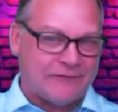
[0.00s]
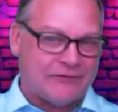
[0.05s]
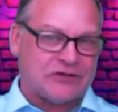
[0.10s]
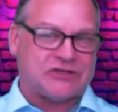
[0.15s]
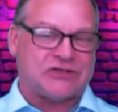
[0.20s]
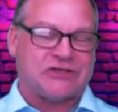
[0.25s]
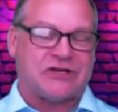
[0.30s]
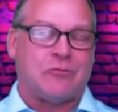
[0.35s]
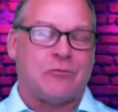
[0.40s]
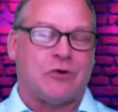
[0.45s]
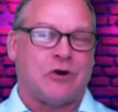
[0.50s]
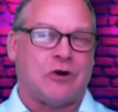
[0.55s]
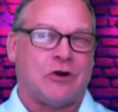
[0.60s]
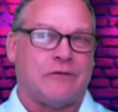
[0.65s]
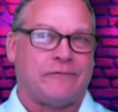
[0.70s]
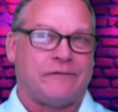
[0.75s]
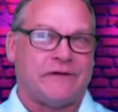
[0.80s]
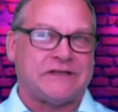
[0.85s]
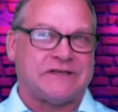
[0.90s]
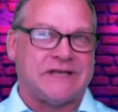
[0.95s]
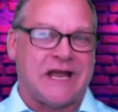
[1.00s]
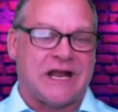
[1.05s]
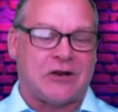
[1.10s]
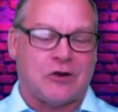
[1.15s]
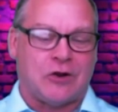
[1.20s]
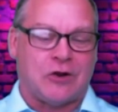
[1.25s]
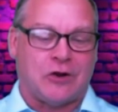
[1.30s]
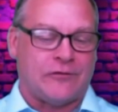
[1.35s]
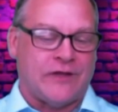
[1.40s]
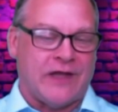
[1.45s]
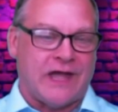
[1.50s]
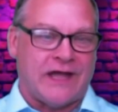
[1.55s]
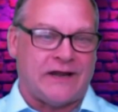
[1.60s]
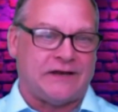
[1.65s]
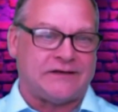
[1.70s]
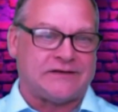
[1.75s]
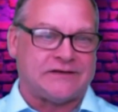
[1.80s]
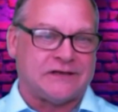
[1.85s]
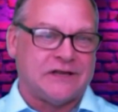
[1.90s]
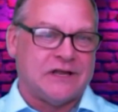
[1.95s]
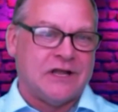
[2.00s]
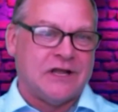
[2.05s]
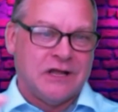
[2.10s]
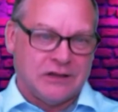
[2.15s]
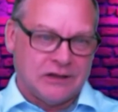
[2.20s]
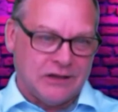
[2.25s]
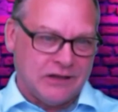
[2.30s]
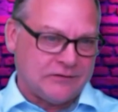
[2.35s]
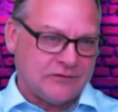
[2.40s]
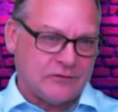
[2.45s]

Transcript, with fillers: it somewhere. If it's not called that, it's like